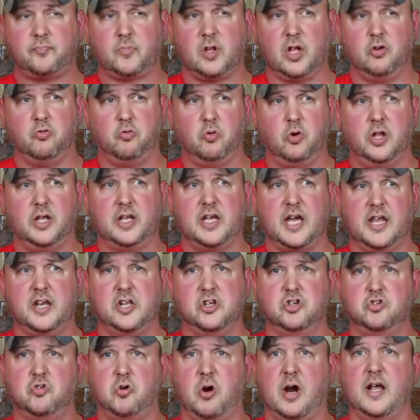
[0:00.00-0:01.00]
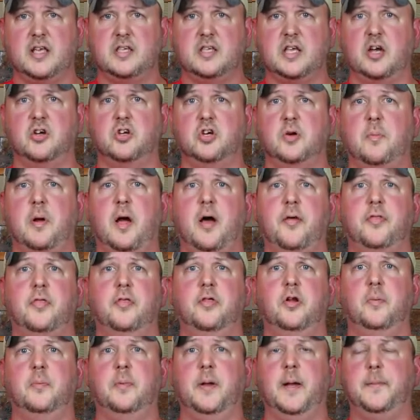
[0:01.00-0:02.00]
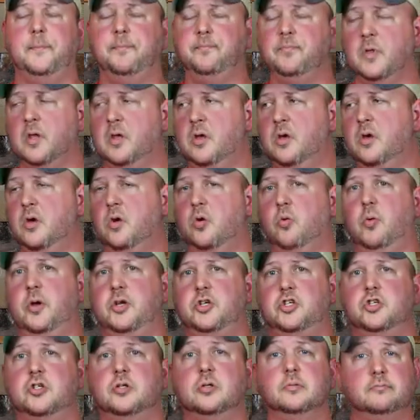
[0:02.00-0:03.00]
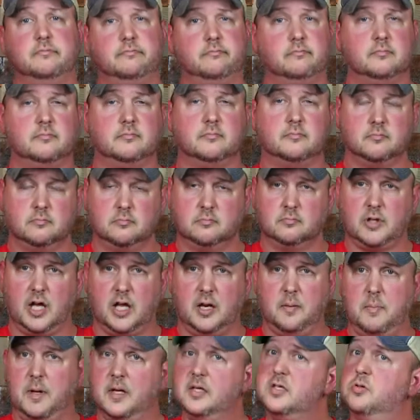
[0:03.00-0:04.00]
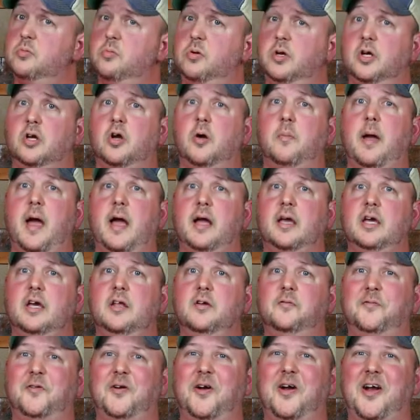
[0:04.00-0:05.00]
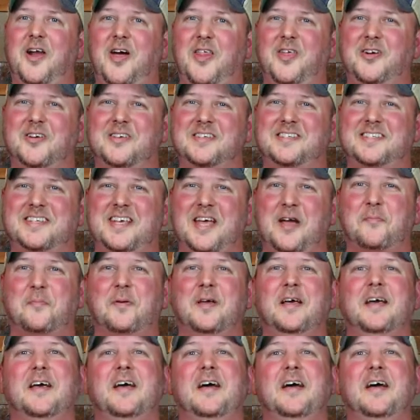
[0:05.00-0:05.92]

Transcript: It really kind of dries out your mouth a little bit, which kind of makes you want to go back in for another sip.